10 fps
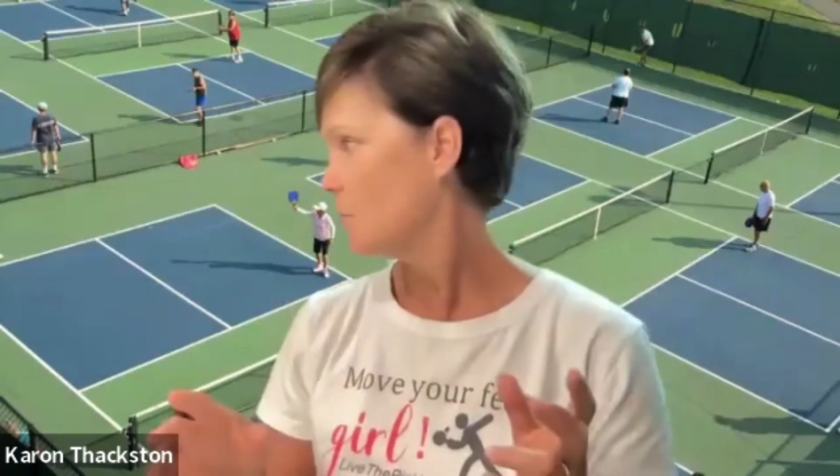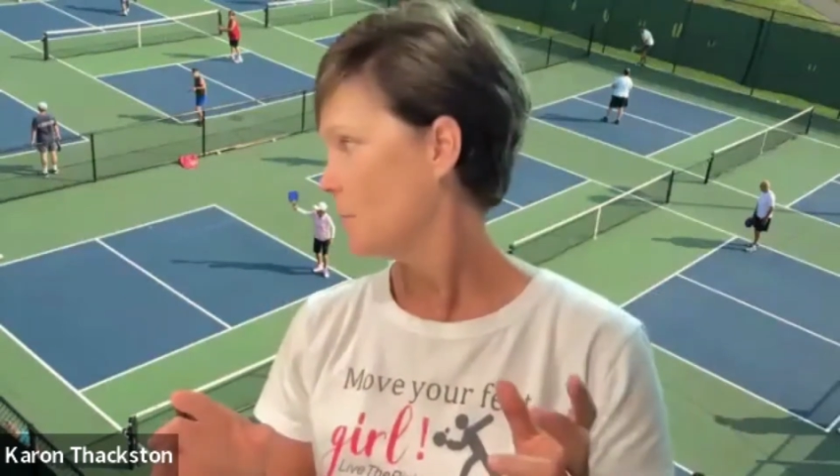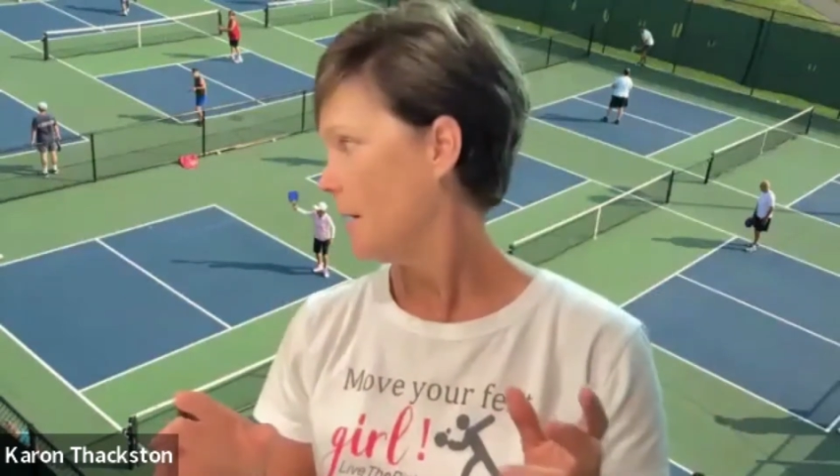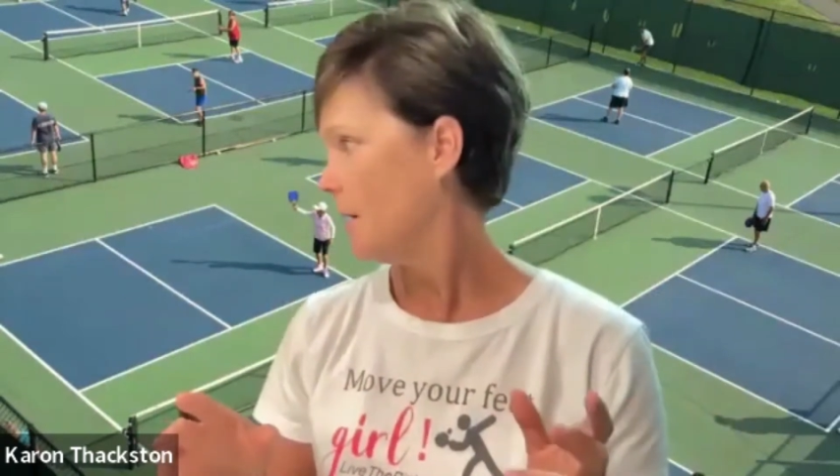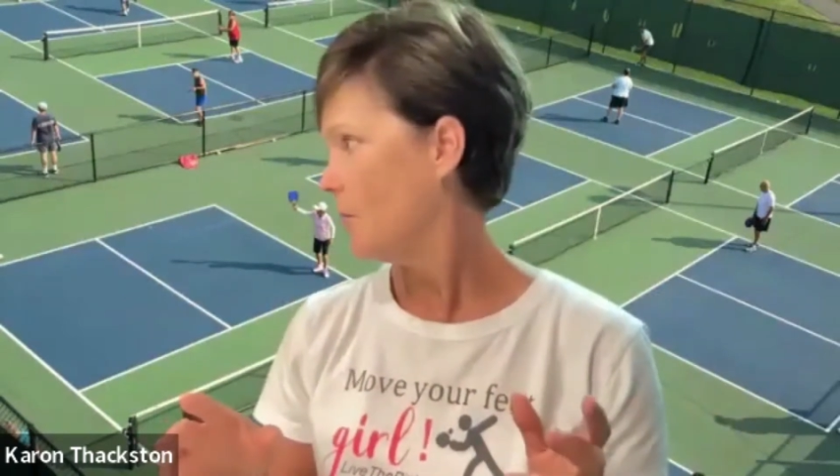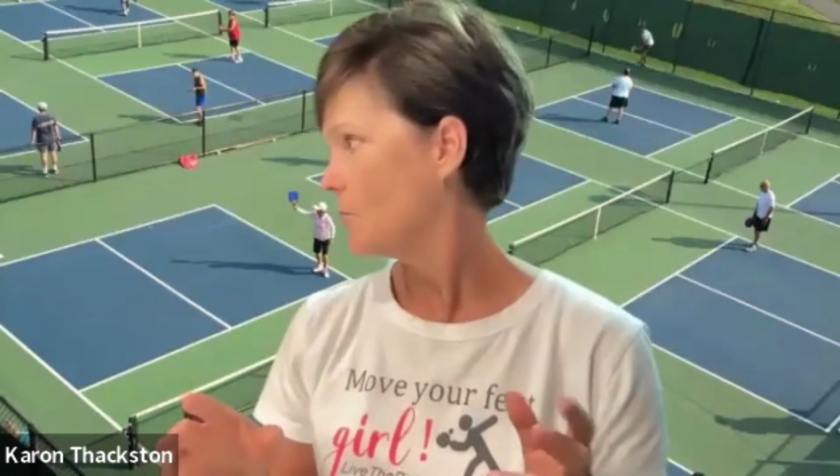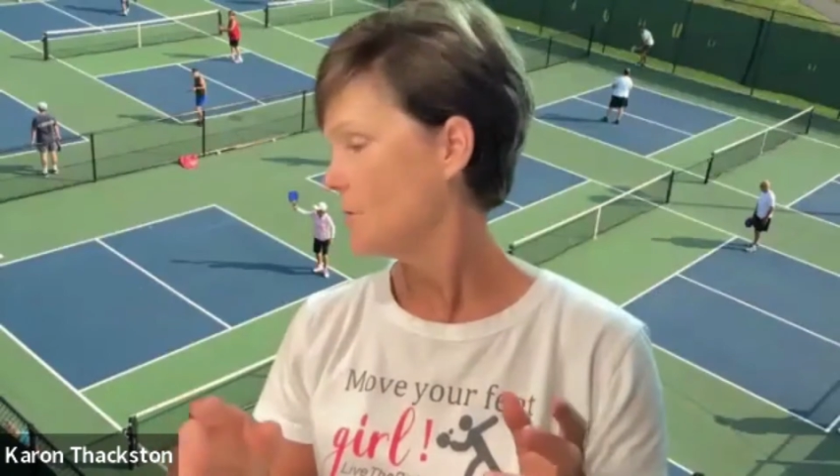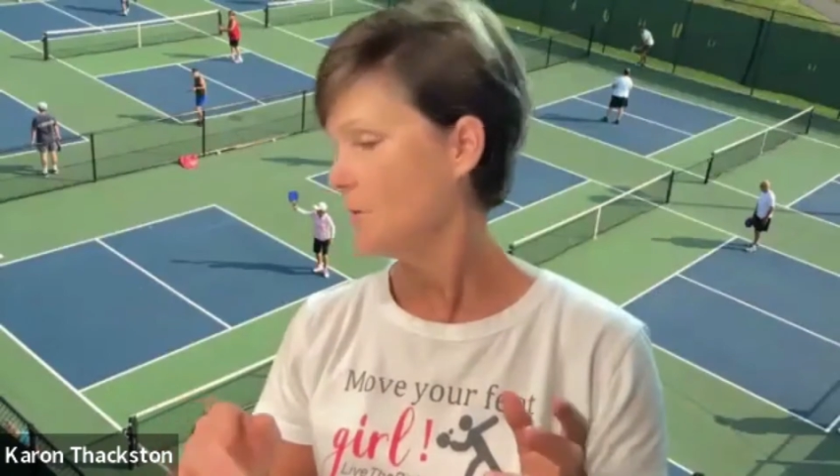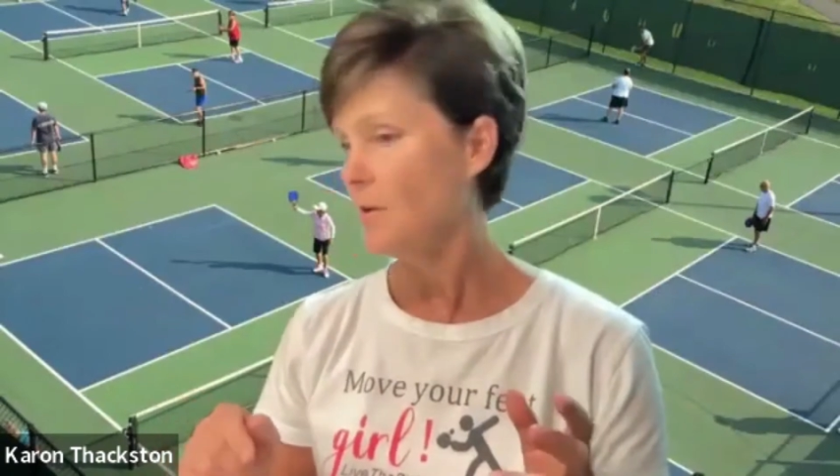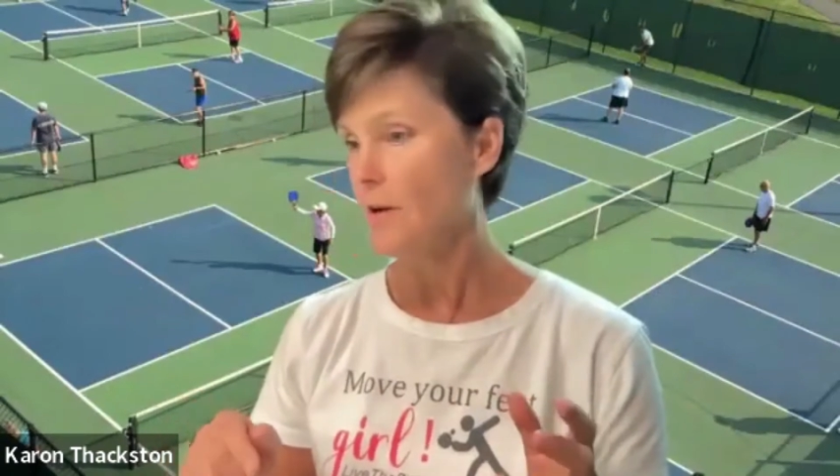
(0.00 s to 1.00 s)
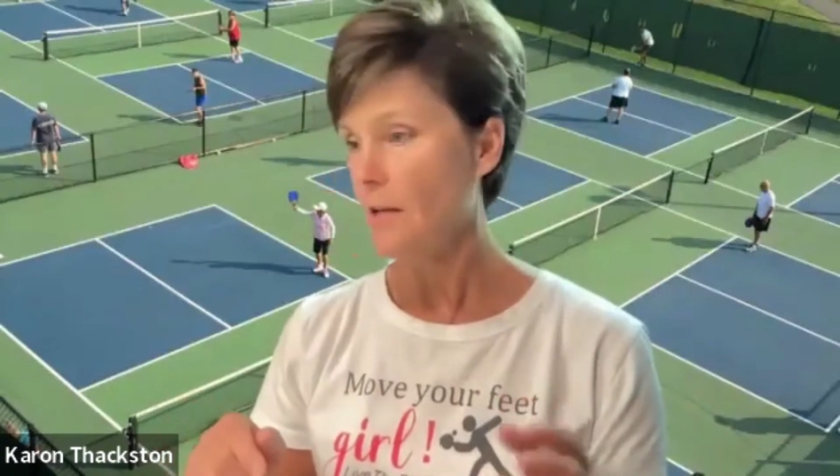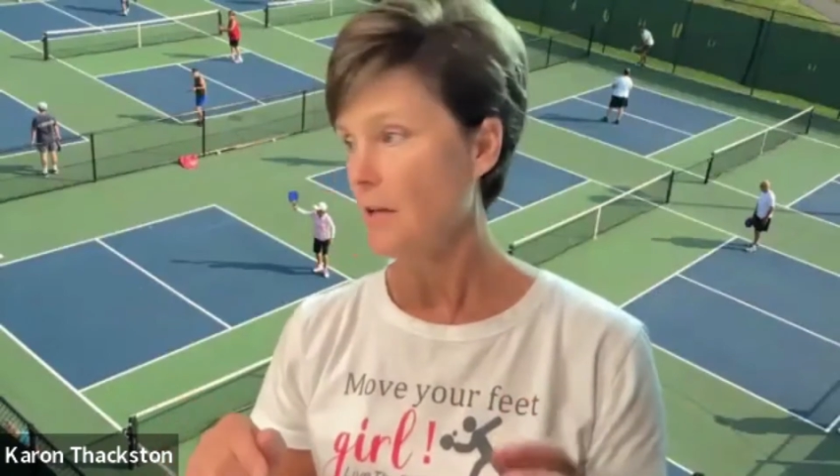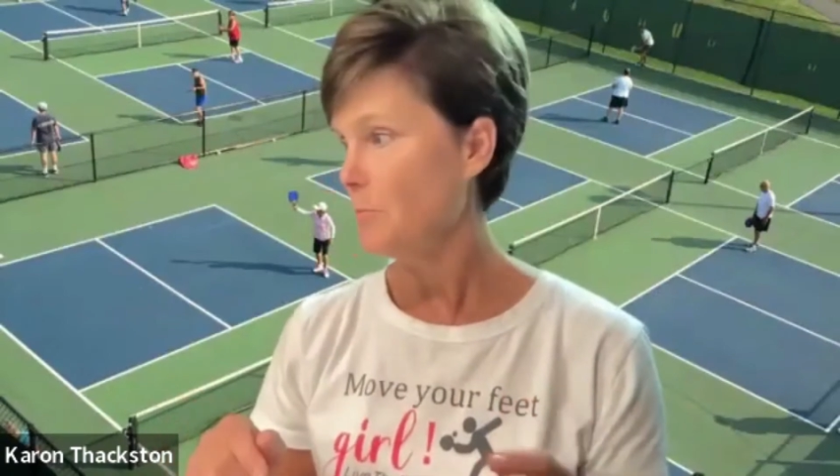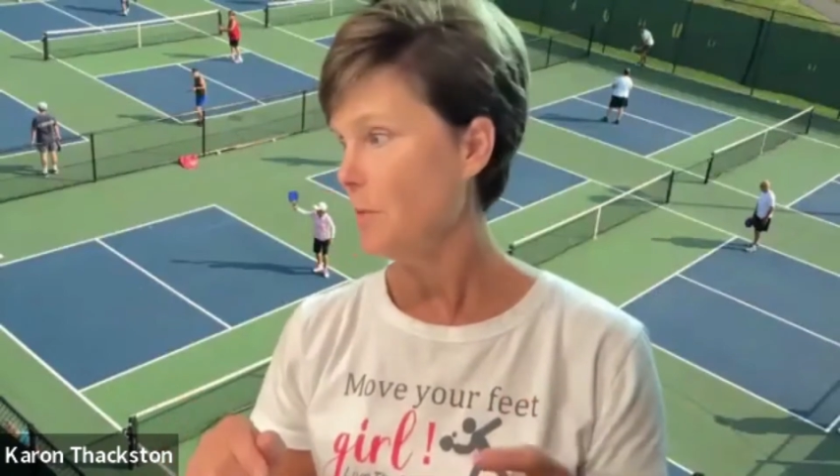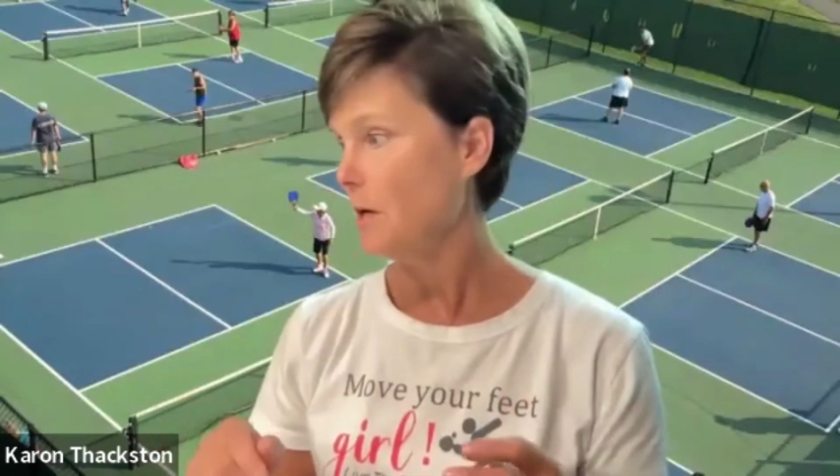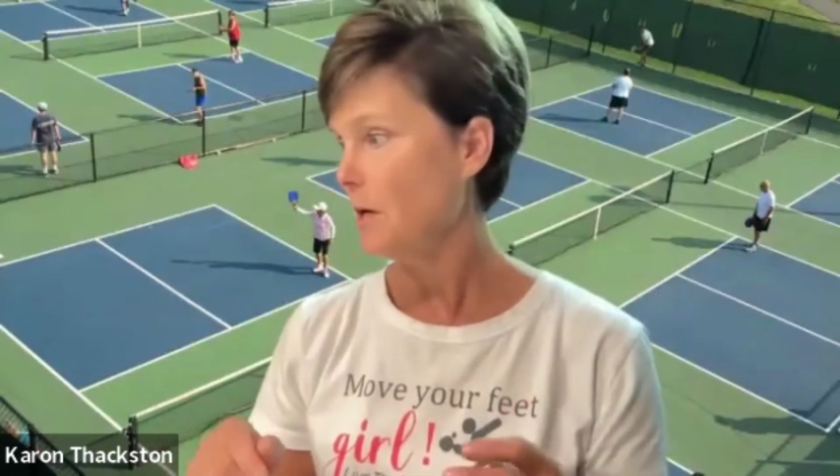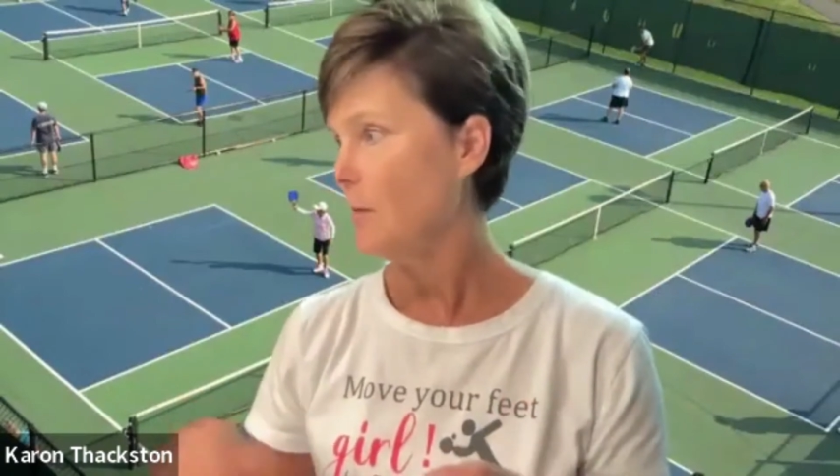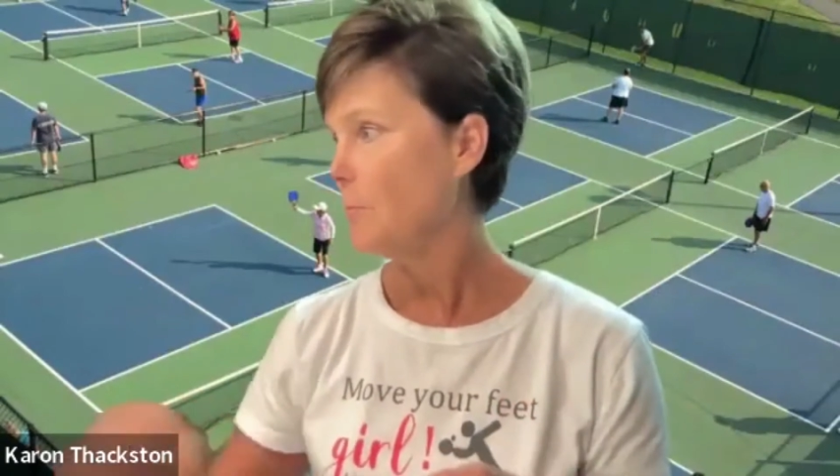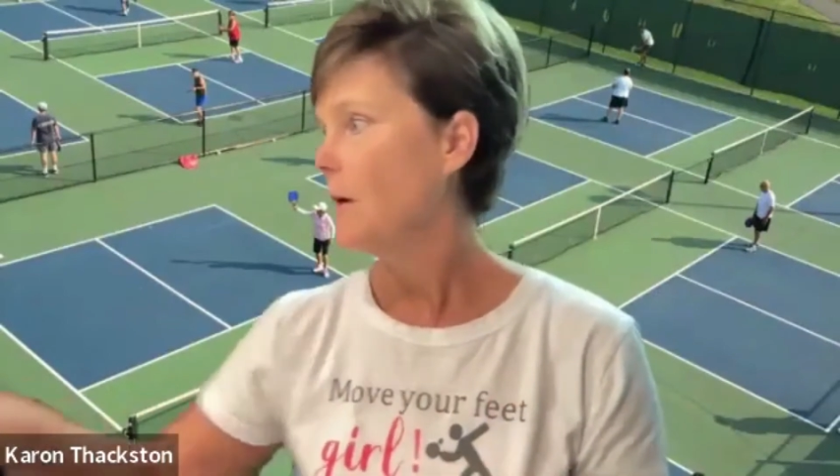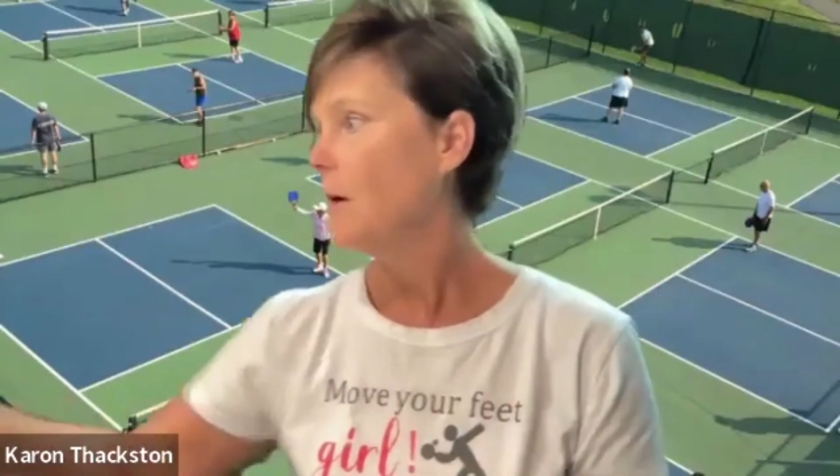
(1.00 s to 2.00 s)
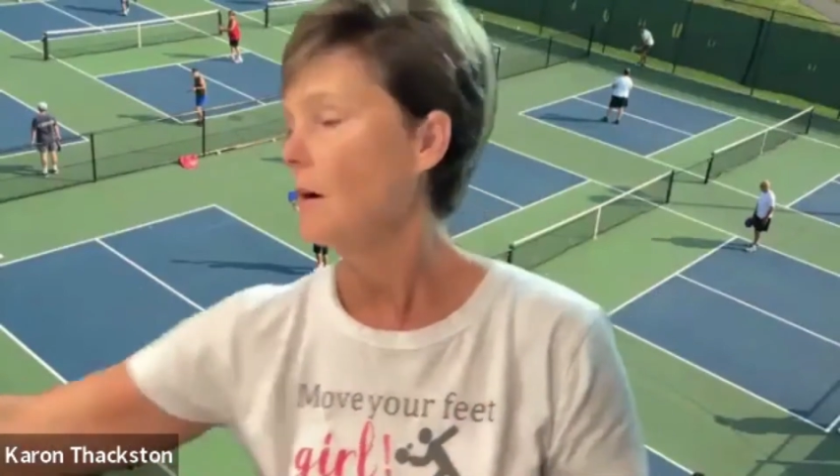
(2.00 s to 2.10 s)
around that I can pick up.